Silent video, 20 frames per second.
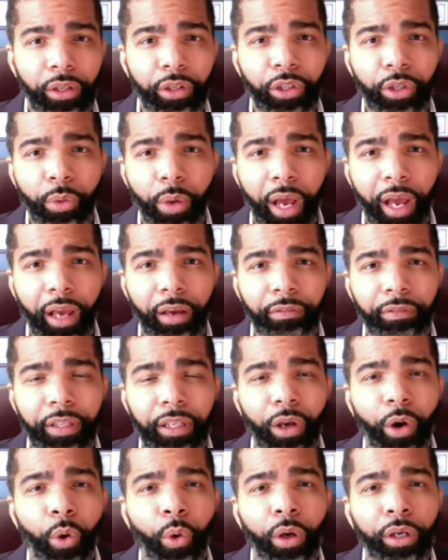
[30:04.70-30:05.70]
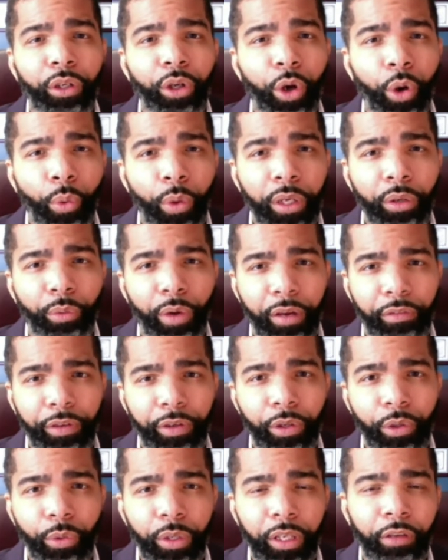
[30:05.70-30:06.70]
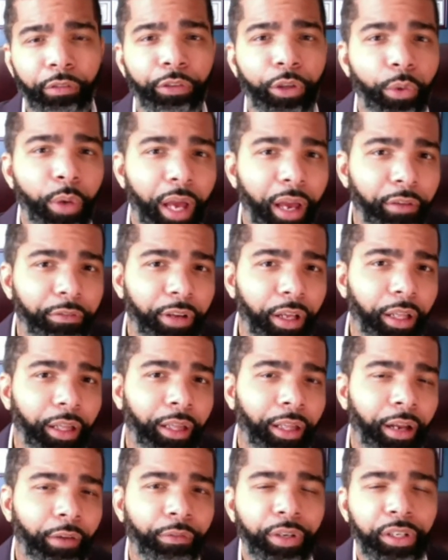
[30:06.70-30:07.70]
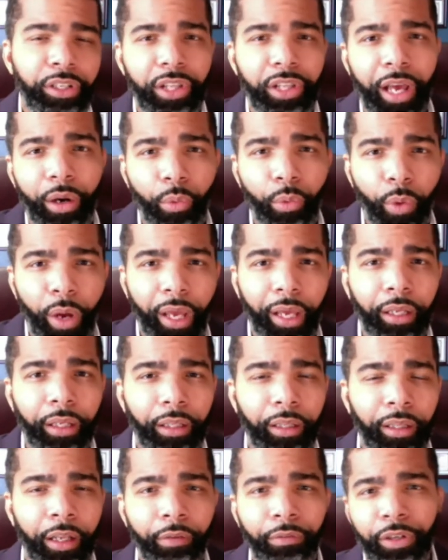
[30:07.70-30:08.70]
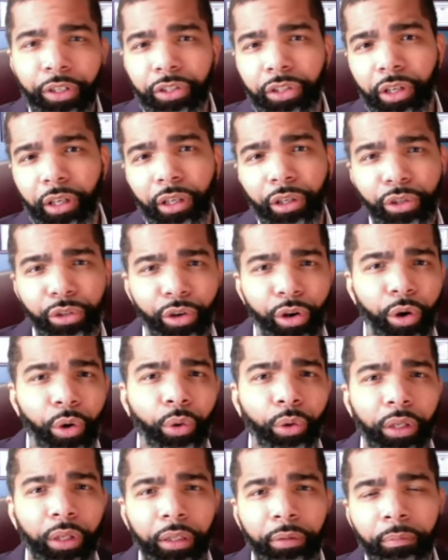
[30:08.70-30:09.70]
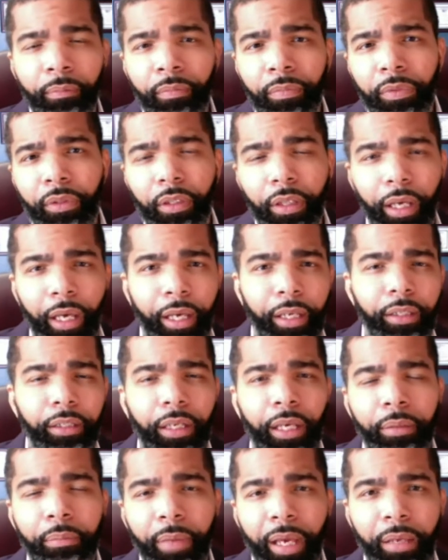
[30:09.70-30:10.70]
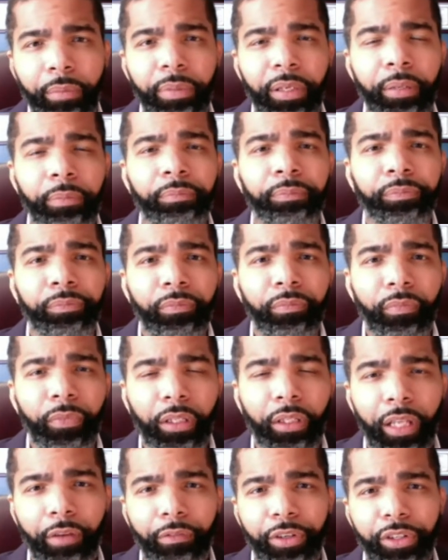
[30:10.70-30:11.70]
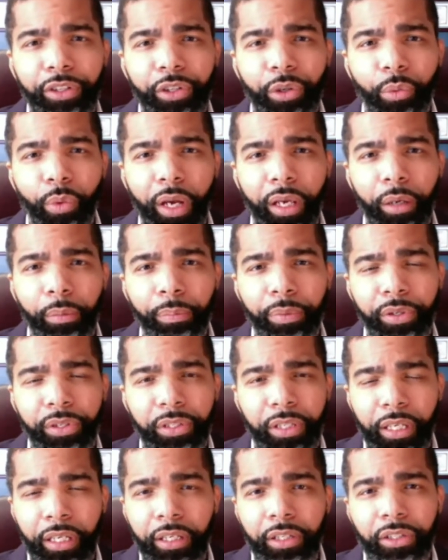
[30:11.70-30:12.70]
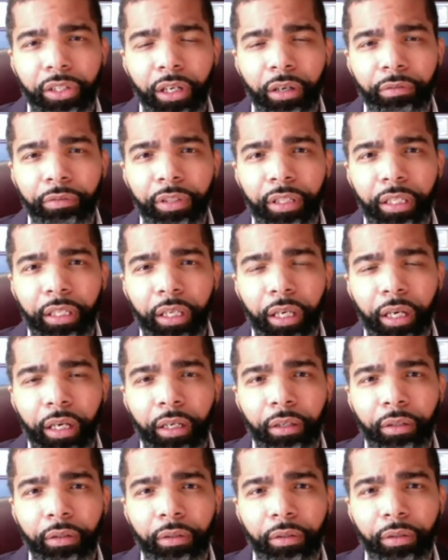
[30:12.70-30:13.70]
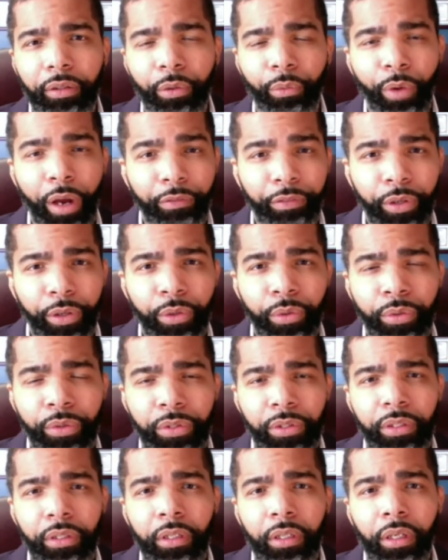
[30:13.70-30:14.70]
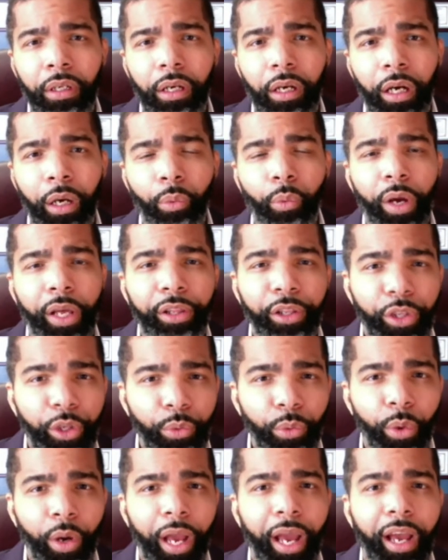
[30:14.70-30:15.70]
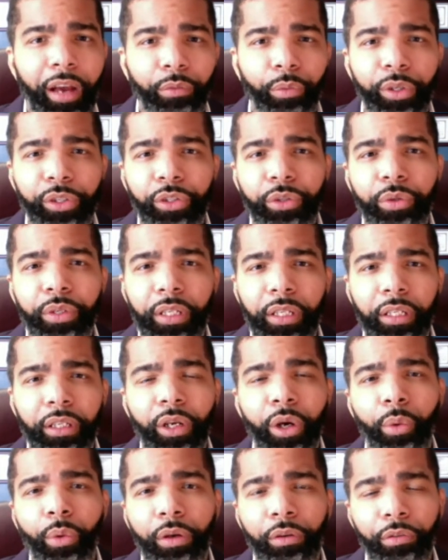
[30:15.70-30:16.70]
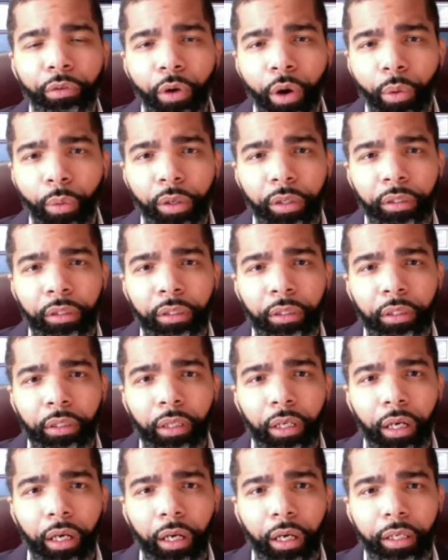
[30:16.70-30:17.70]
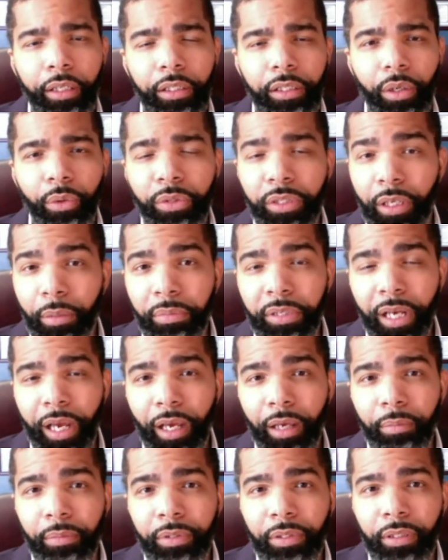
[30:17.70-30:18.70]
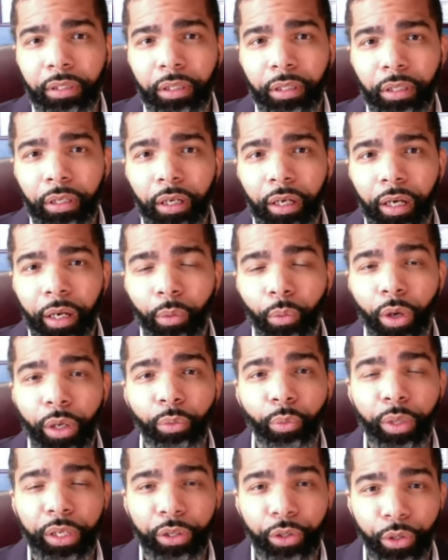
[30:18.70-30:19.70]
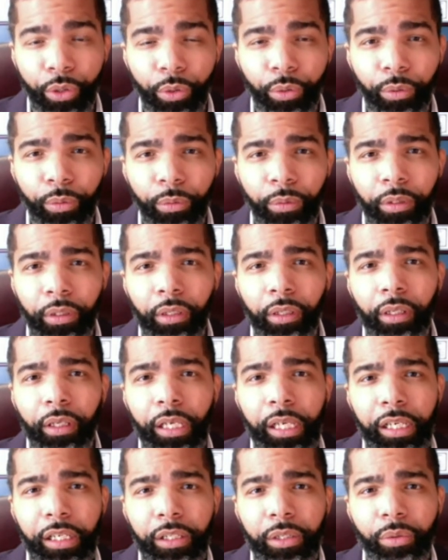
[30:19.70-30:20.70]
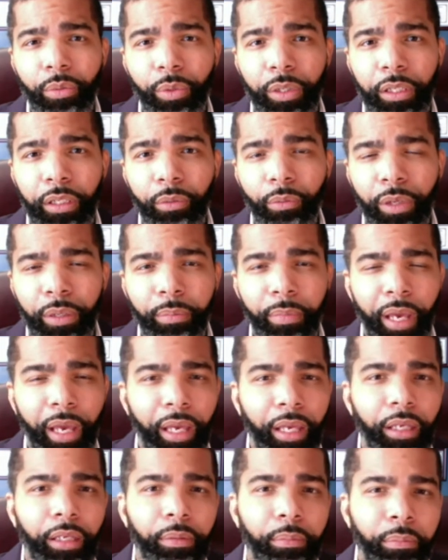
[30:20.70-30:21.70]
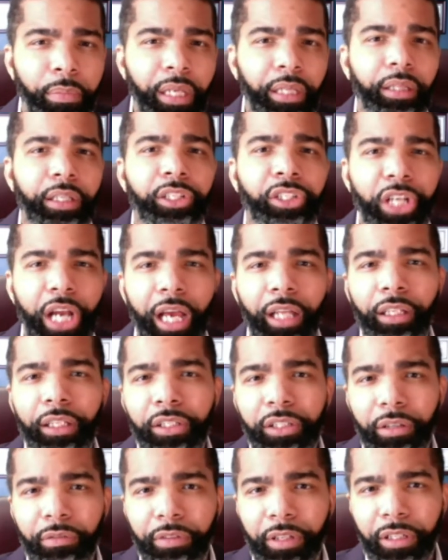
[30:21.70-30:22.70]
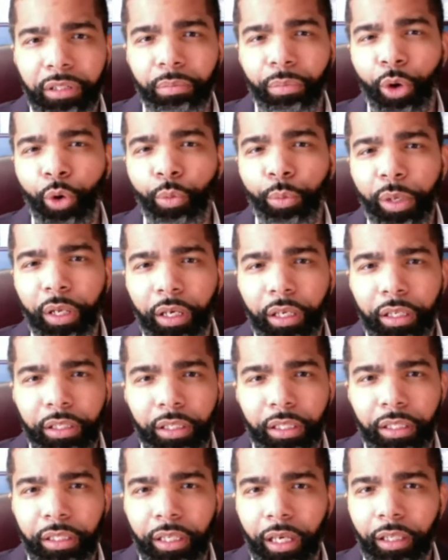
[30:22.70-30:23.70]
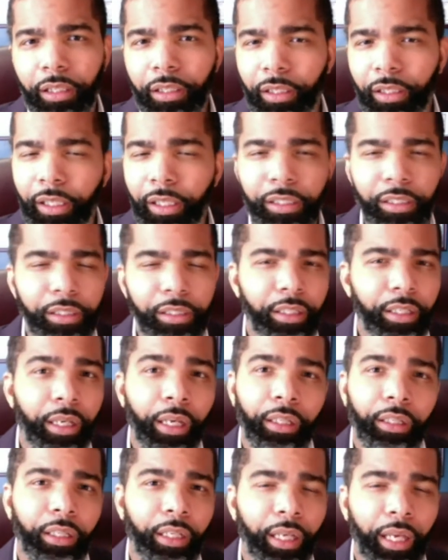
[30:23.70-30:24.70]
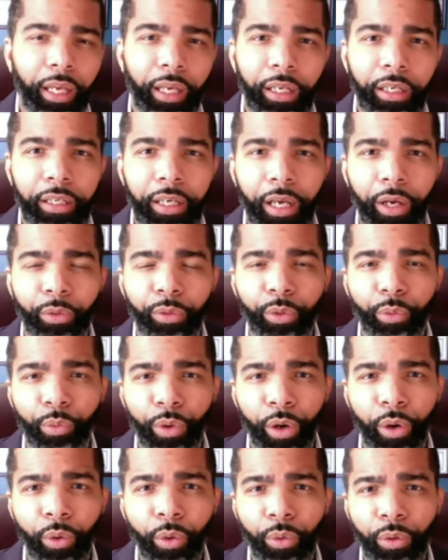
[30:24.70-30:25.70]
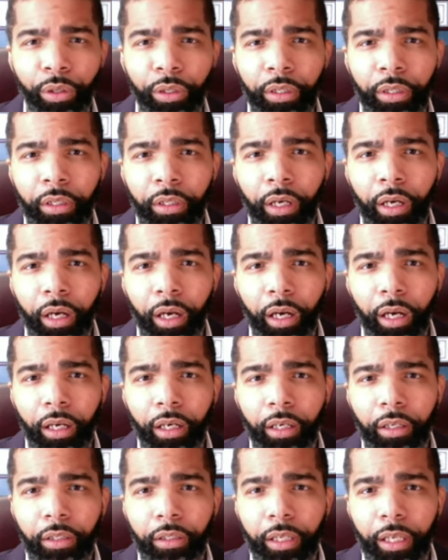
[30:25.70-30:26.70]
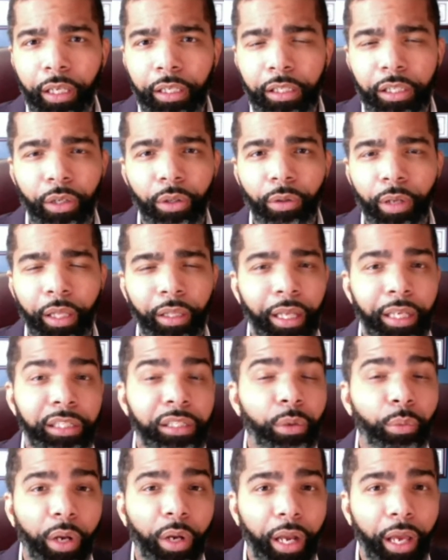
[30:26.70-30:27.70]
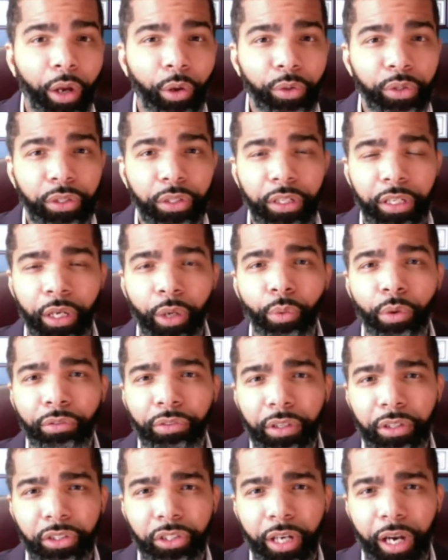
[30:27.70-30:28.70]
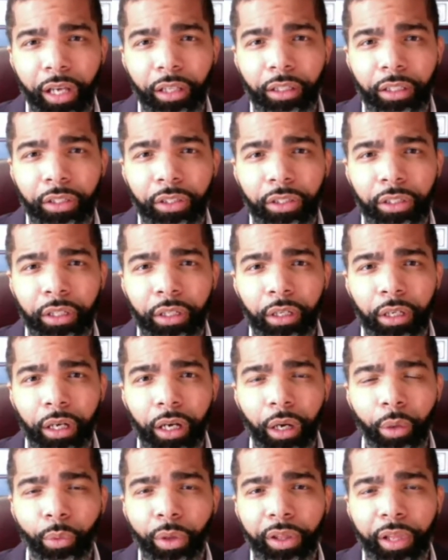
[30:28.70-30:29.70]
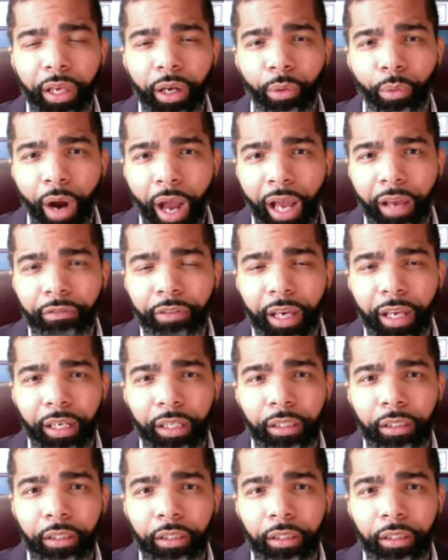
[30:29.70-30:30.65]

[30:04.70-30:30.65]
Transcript: you have the ongoing revenue, if you have leveraged that away, leveraged the control and maybe leveraged away a percentage of the revenues, whether you will have what you need going forward. And so sometimes what we do is we may meet the challenge of this moment and just say, look, let's just kick the can down the road and let someone else deal with this challenge when they arrive at it.